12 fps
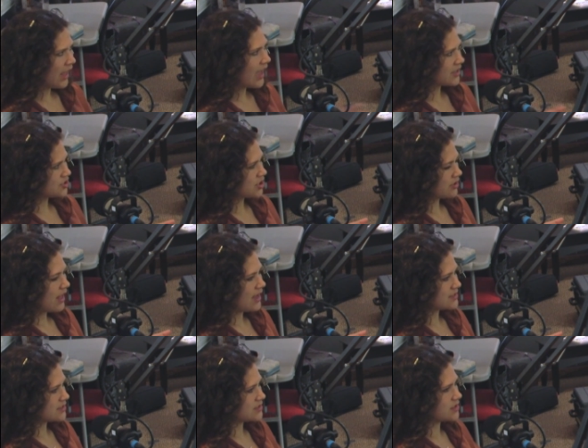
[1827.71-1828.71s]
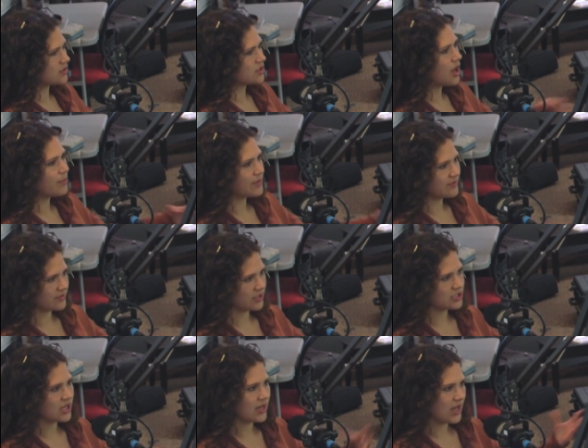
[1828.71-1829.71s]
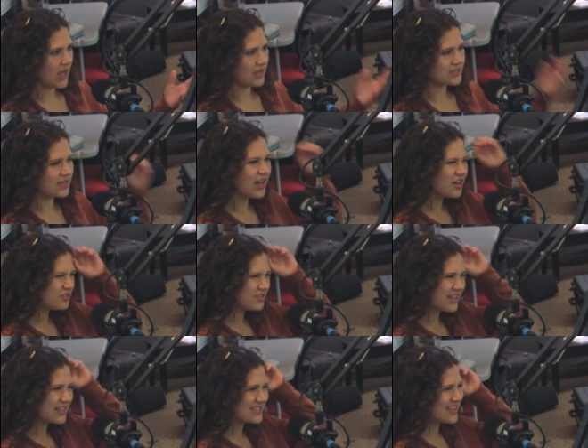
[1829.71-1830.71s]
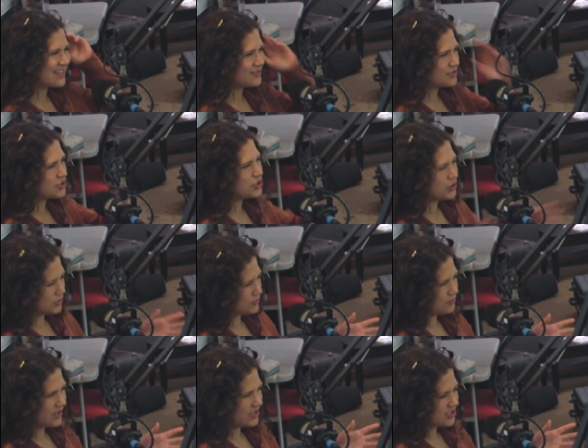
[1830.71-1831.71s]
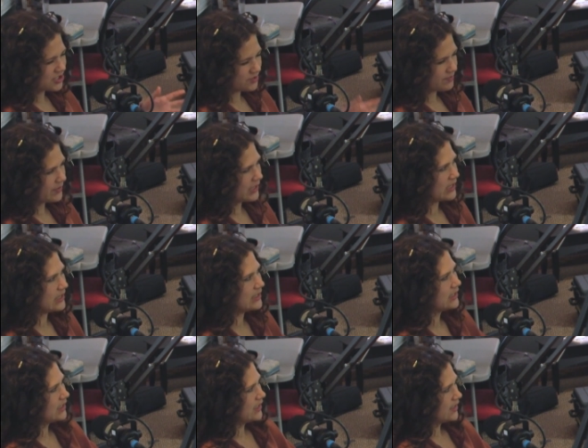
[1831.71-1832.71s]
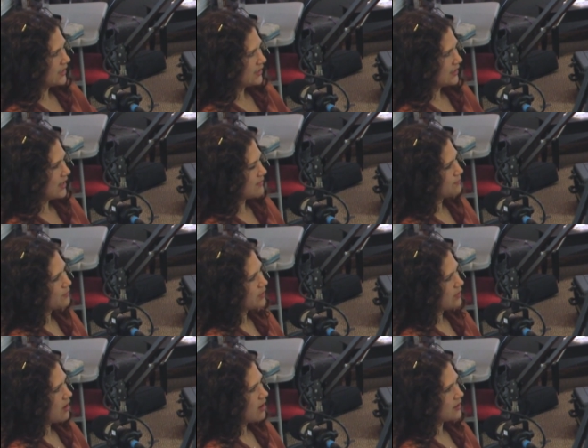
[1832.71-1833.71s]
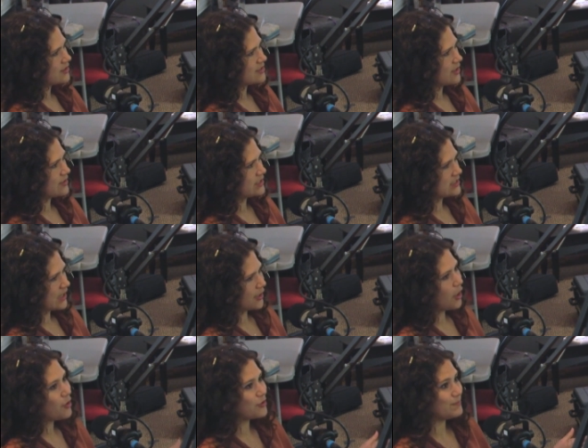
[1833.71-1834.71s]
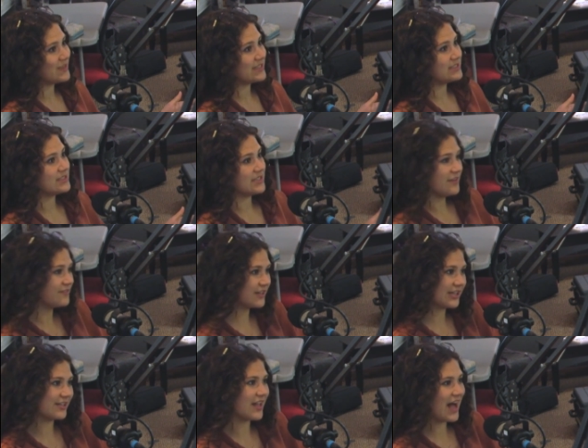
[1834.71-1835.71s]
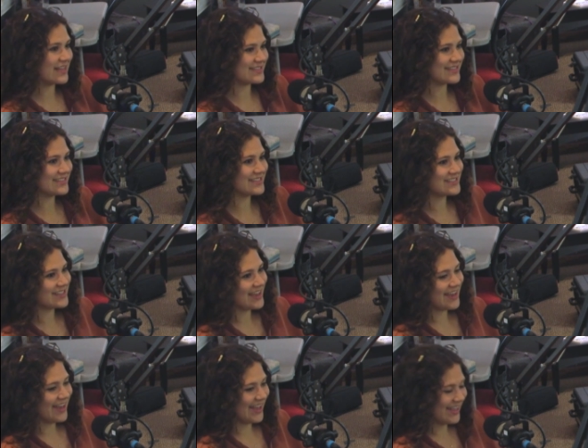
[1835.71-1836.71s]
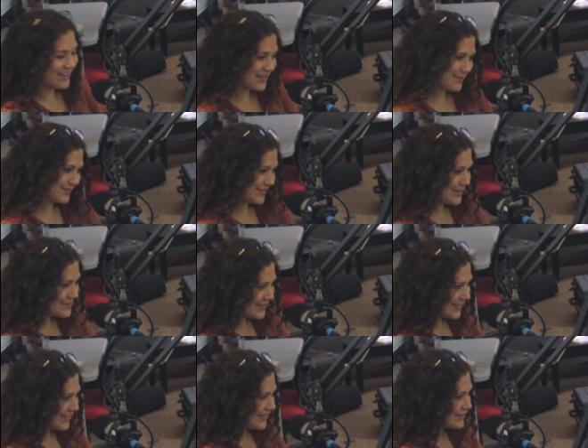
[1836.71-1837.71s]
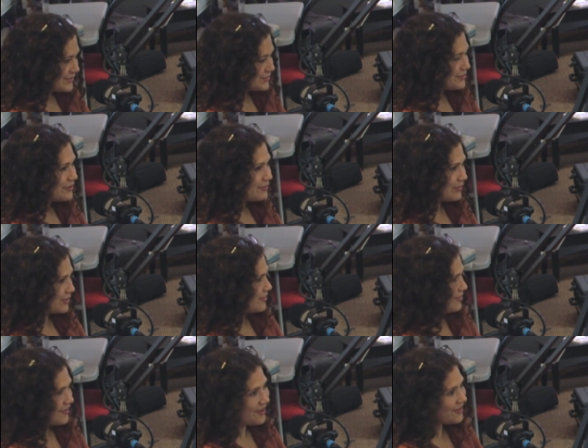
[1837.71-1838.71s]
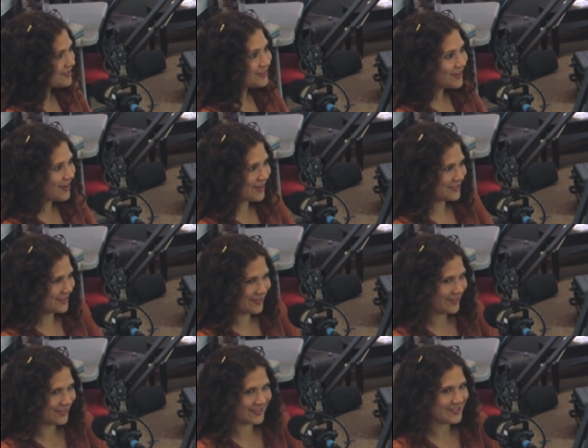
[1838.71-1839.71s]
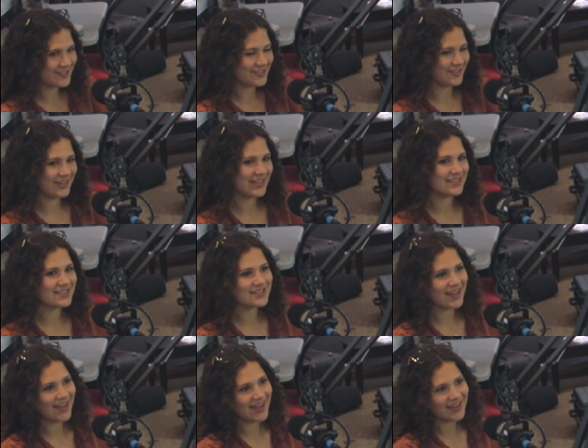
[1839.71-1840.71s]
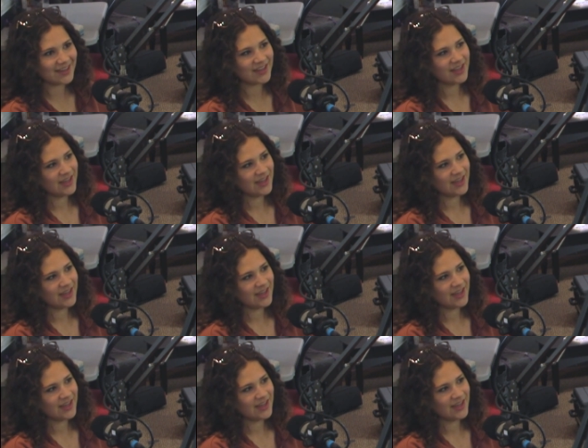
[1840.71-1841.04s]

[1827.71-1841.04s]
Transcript: extra classes on top of your gen eds. And I don't think it's like too much, but yeah, with honors, I was like, oh, it'd be different classes. And I'm living in a dorm with all the other honors students. And